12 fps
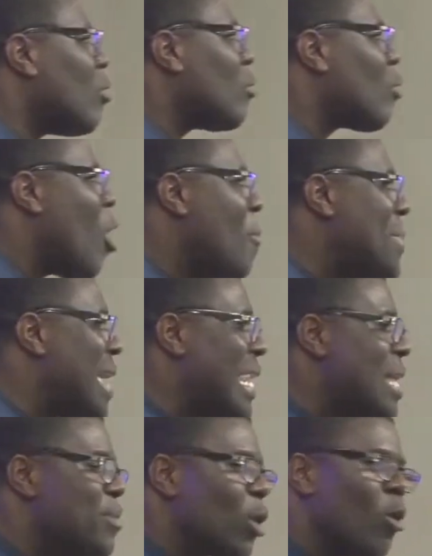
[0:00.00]
got me a
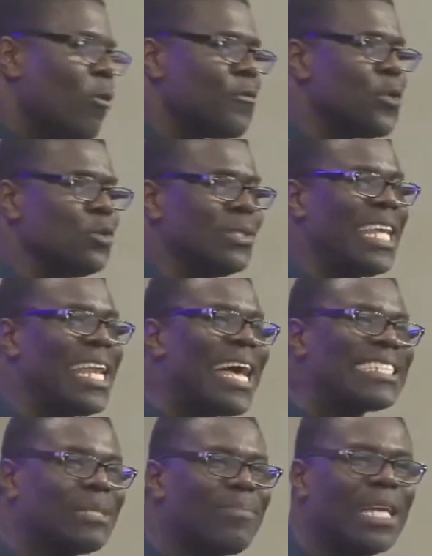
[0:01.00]
little bit confused. The
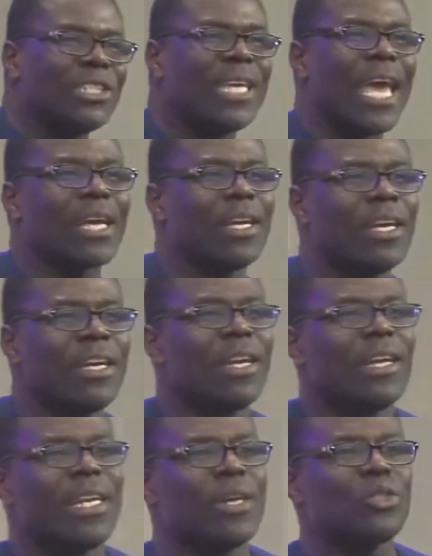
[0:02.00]
last time I checked,
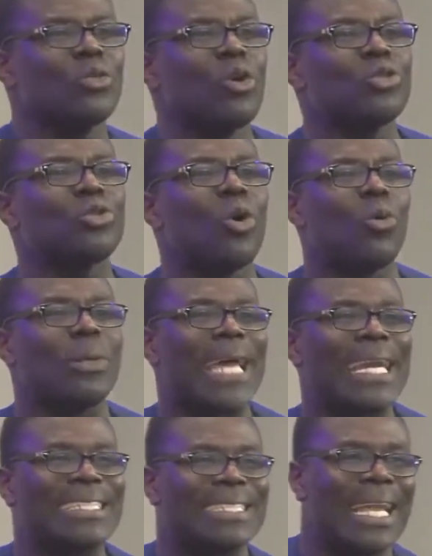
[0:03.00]
there's no stone
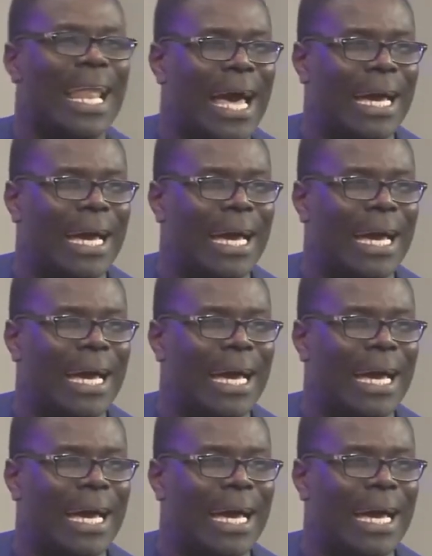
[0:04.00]
that is alive.